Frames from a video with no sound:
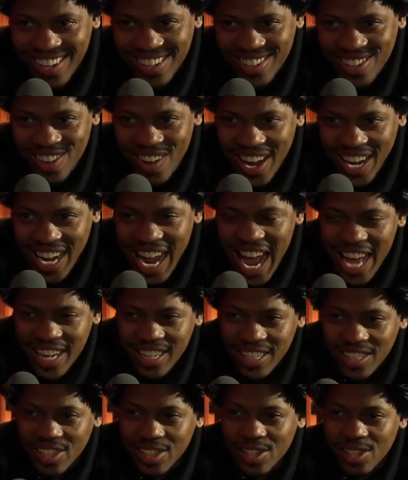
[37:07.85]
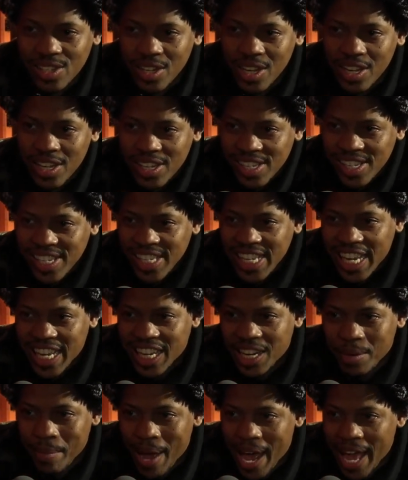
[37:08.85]
So I kind of just see
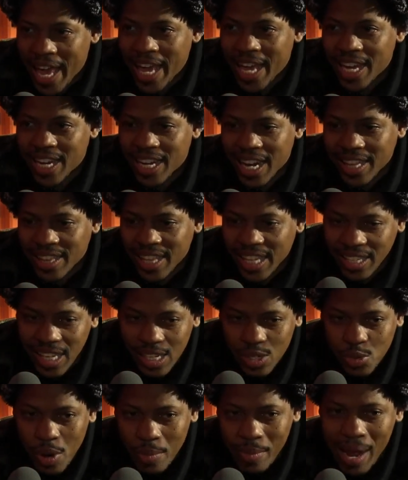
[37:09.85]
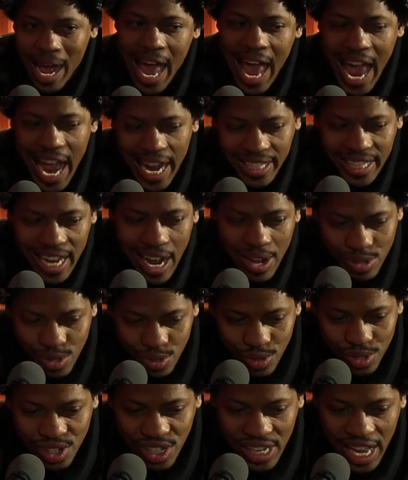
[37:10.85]
it in my head, and I think that's where my act outs
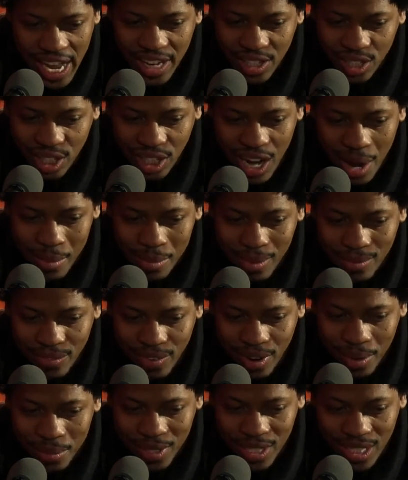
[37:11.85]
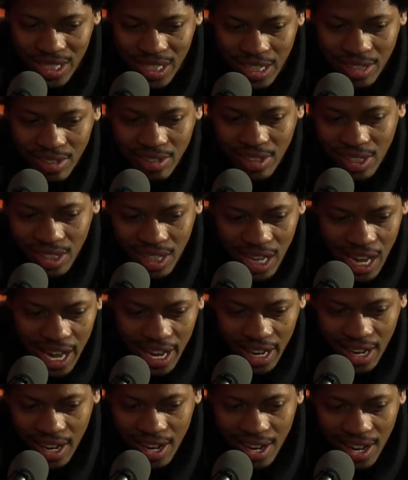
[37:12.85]
on stage are coming from. It's literally
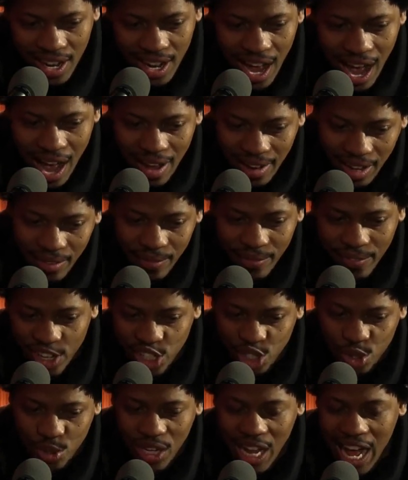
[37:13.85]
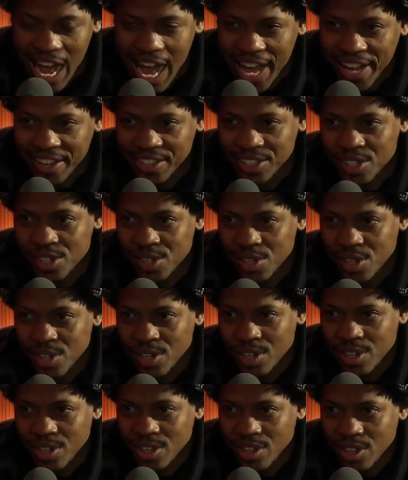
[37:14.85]
like I can visualize
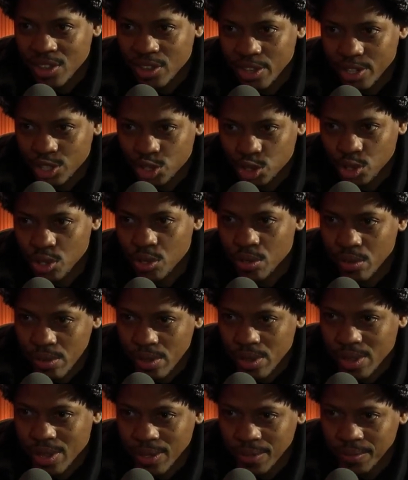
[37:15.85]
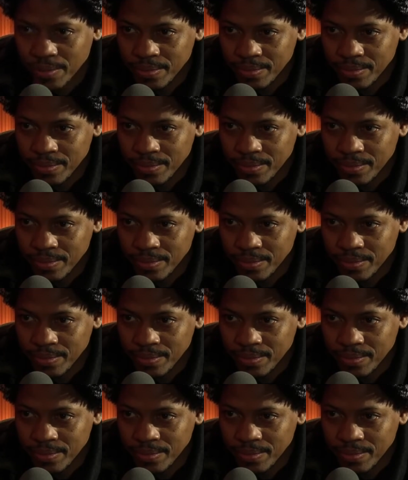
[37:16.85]
the truth.